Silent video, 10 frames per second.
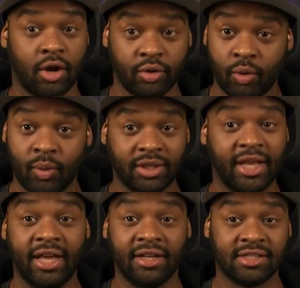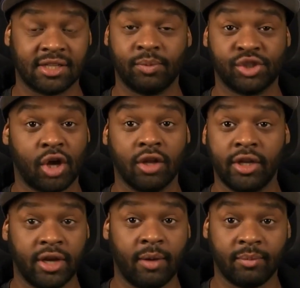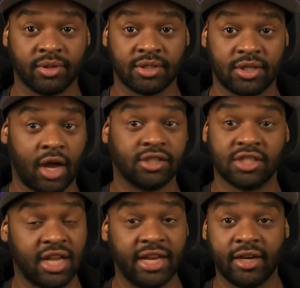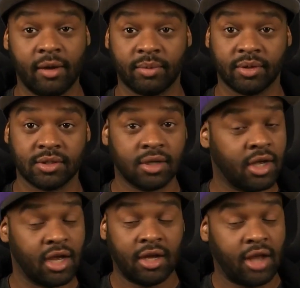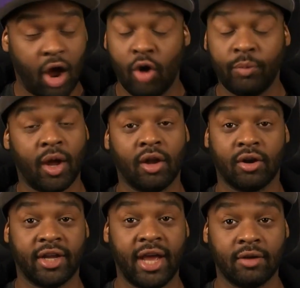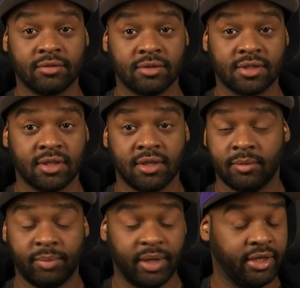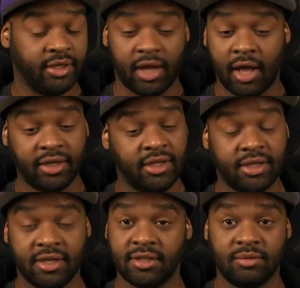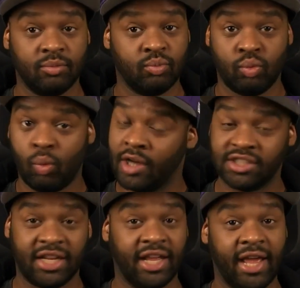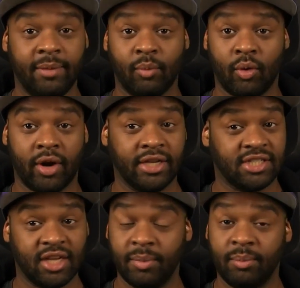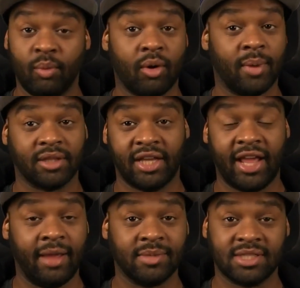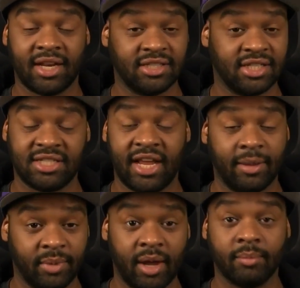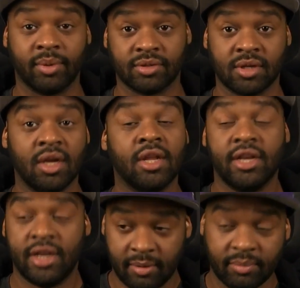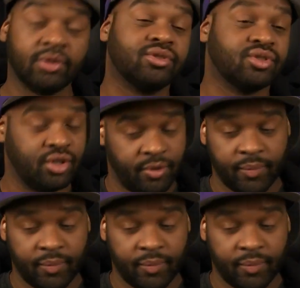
don't know what the hell is up with y'all in numbers. Y'all just like numbers. I hope y'all are accountants, but y'all need to watch the game more and tell me more about the game instead of just damn numbers. Numbers